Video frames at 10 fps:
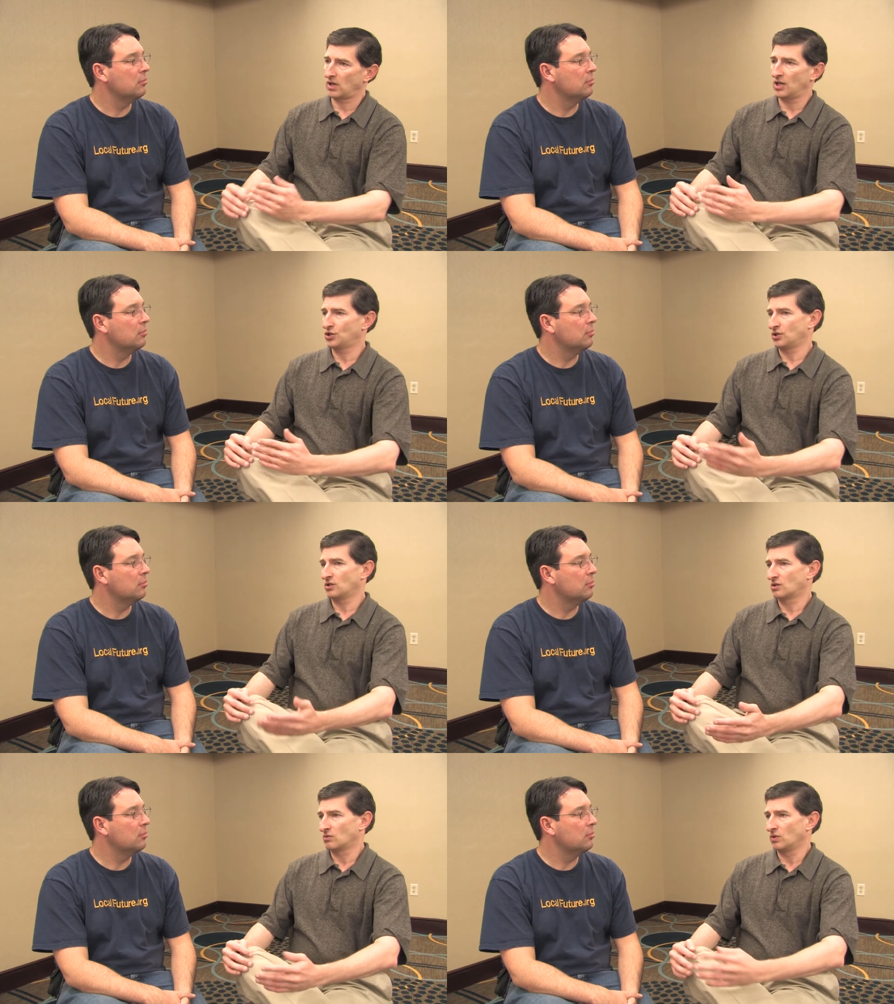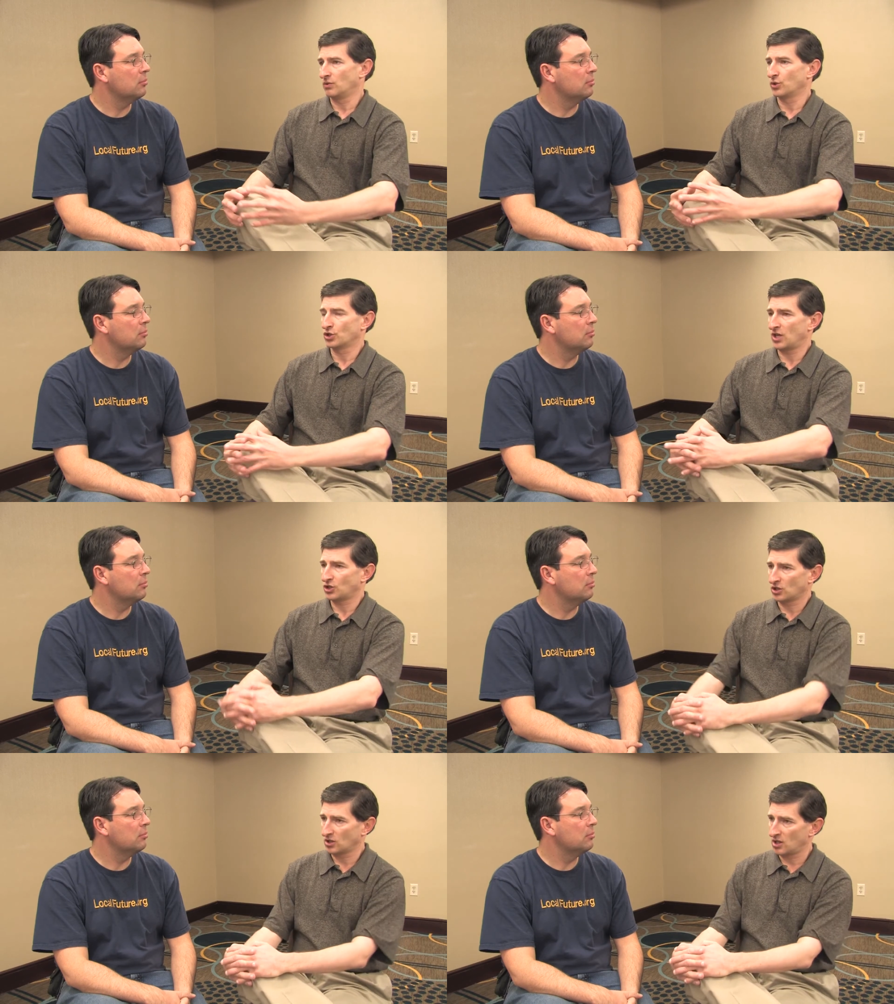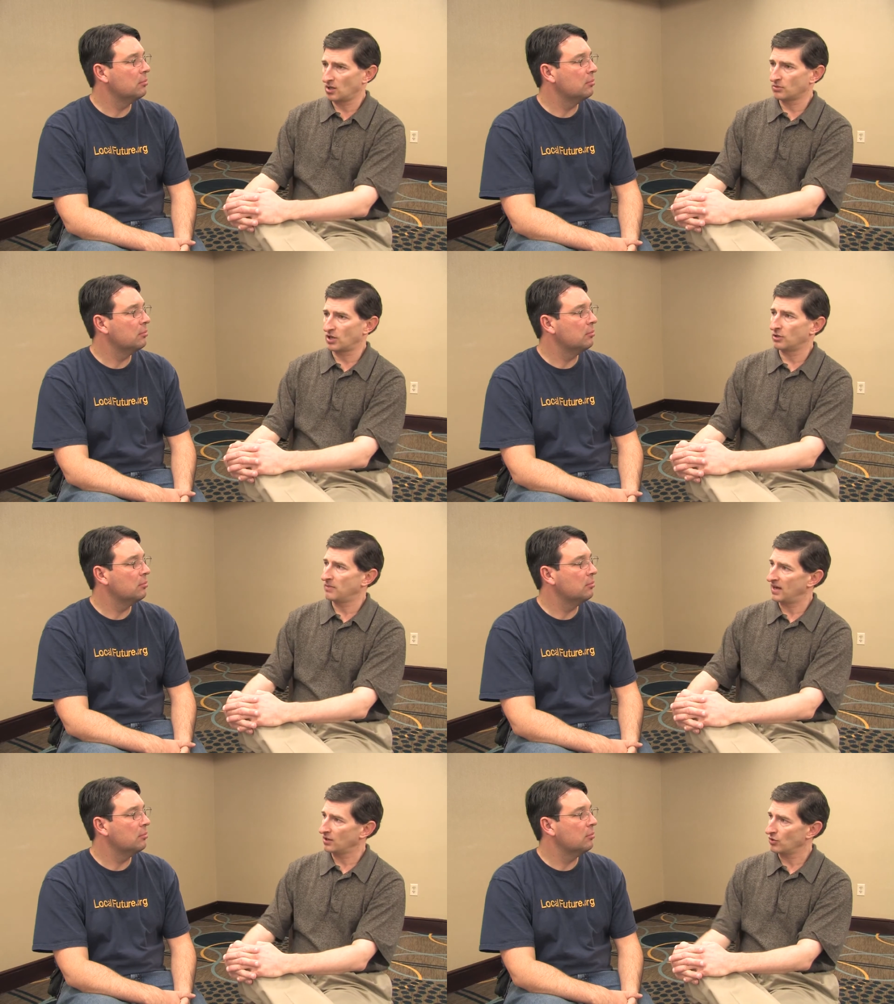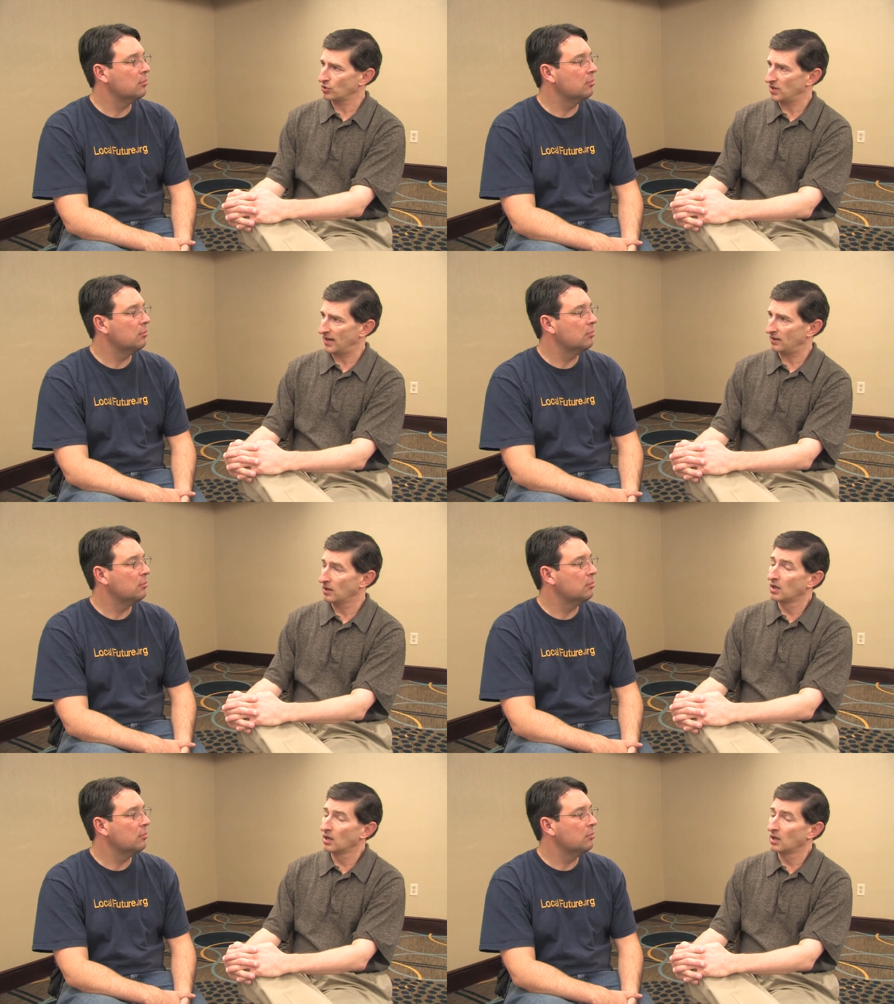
Speaker 1: cases when the recession comes, our demand goes down,